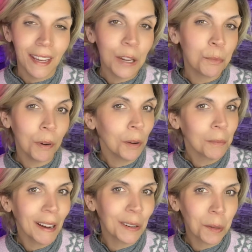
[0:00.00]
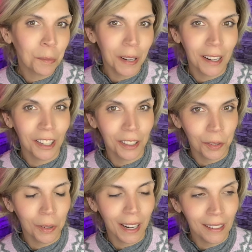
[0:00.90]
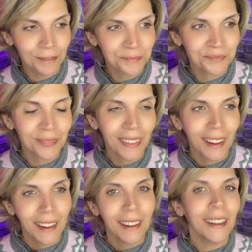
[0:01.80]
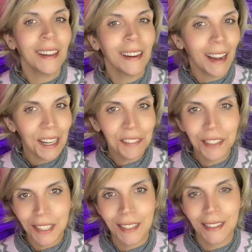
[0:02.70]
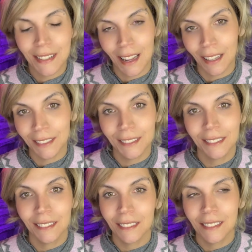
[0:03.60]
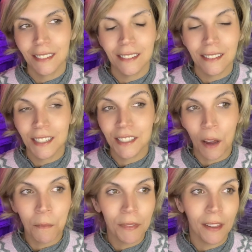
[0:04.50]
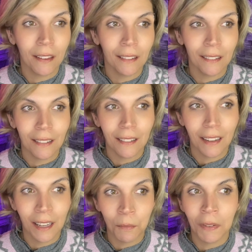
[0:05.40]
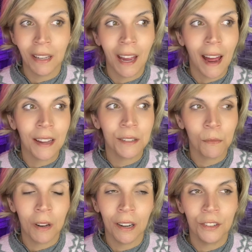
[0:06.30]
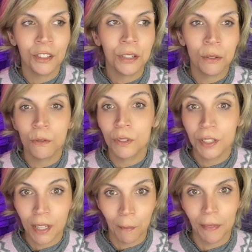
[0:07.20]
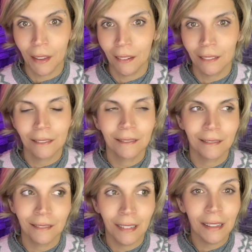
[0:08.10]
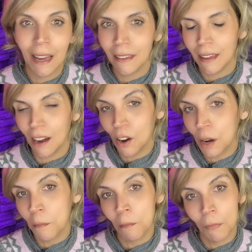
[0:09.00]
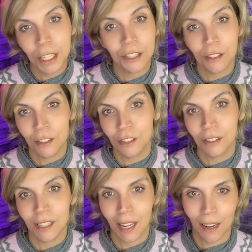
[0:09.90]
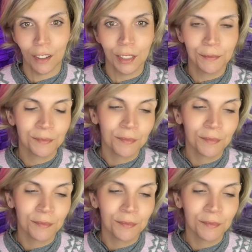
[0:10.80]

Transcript: it broke my heart but in a good way. And ever since then, something in me has wanted to do something like that on a much larger scale.